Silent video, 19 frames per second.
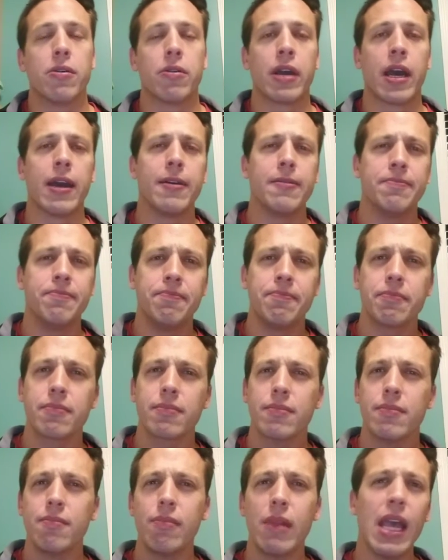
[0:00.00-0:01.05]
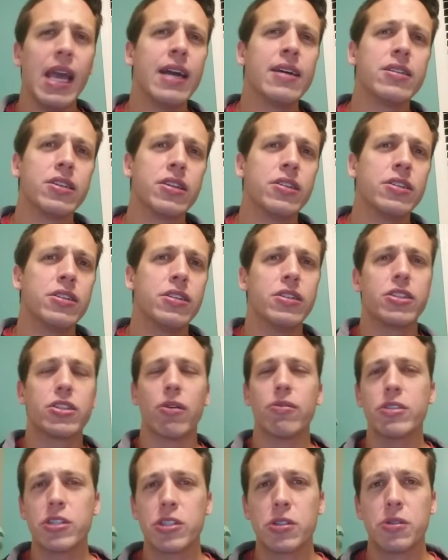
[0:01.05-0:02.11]
Okay, and
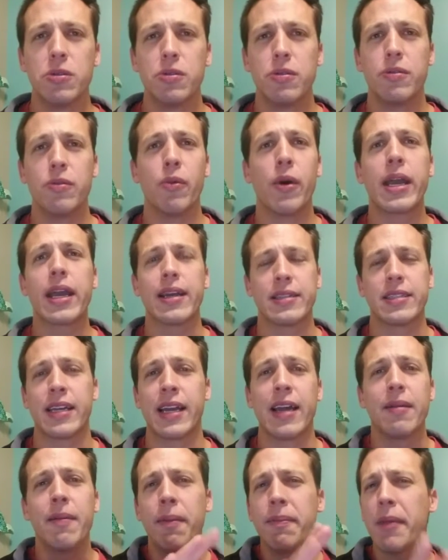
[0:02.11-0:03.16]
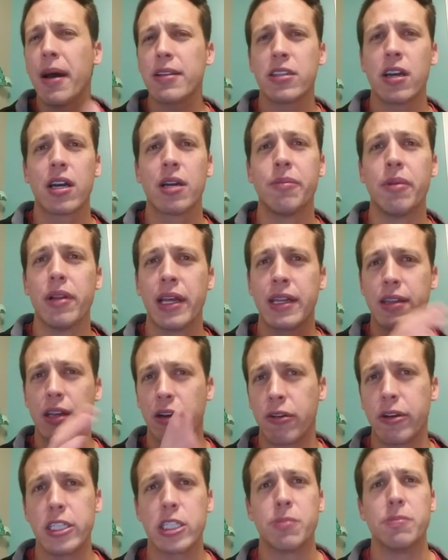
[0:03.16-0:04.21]
don't just wing it. And I'm not talking about like the
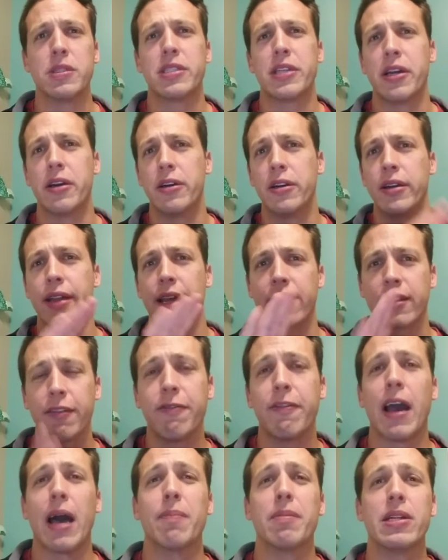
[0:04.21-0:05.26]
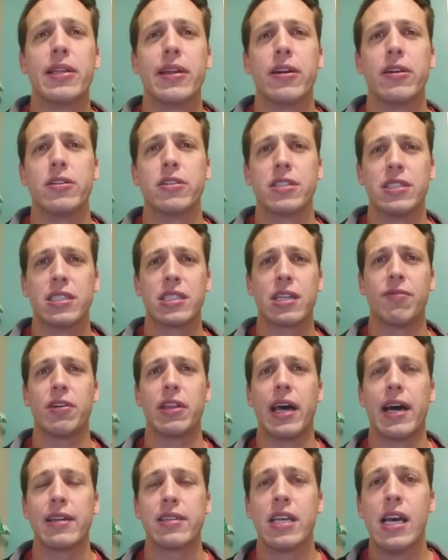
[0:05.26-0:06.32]
Christmas dinner and like the family dinners and stuff like
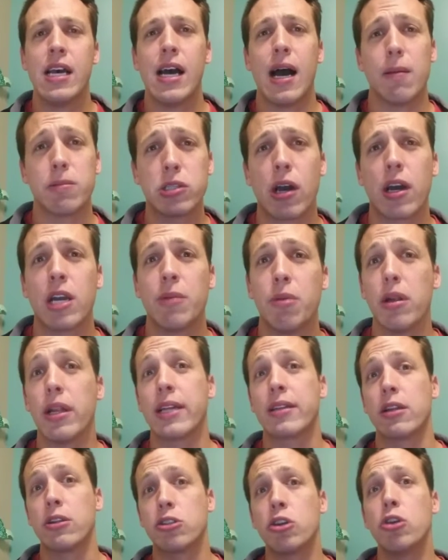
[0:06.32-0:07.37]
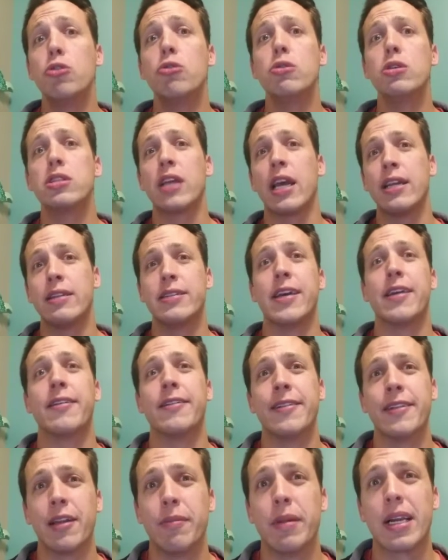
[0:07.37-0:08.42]
that. I'm talking about like the Tuesday dinner
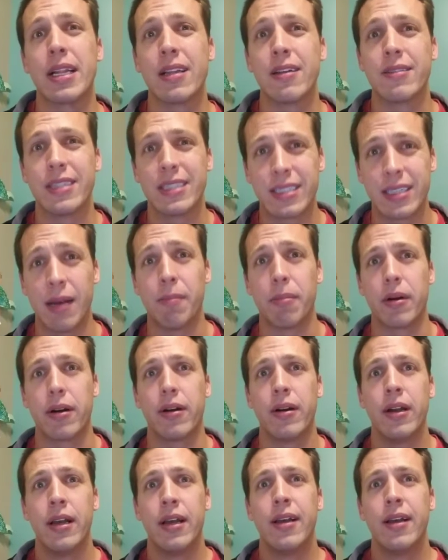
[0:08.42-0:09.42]
in the middle of December.